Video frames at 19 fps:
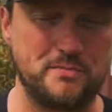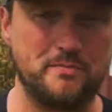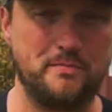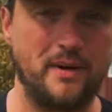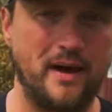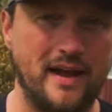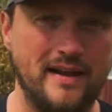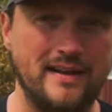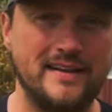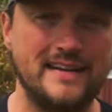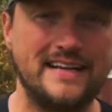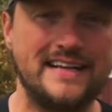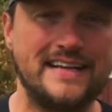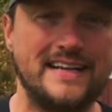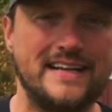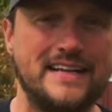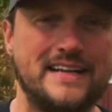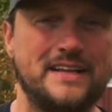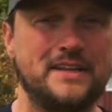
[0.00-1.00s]
But
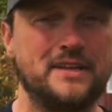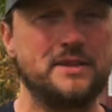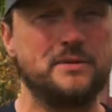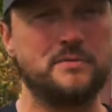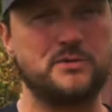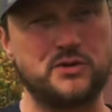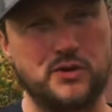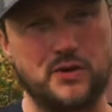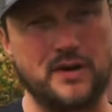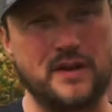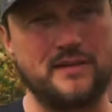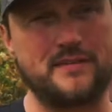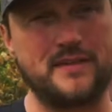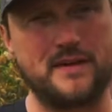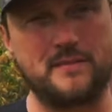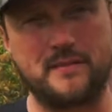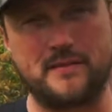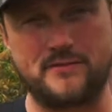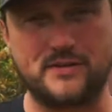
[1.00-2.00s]
the majority of
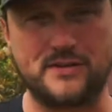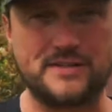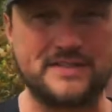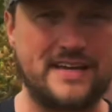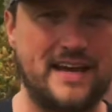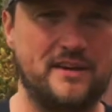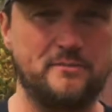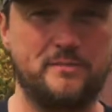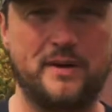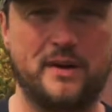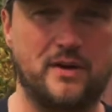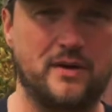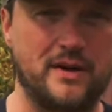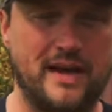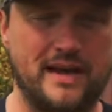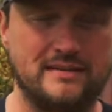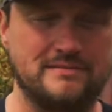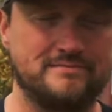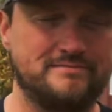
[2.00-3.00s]
them have just kind of been okay.